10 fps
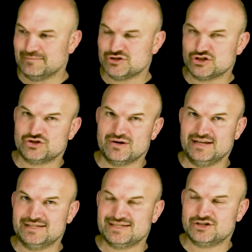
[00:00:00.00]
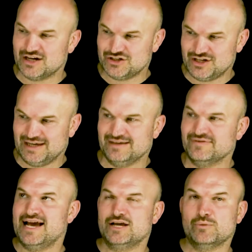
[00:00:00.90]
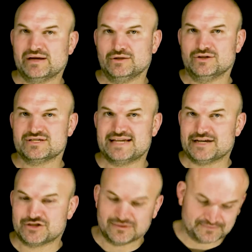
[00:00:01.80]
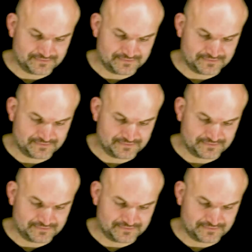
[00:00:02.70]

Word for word: I'm just trying to achieve a quick little sketch.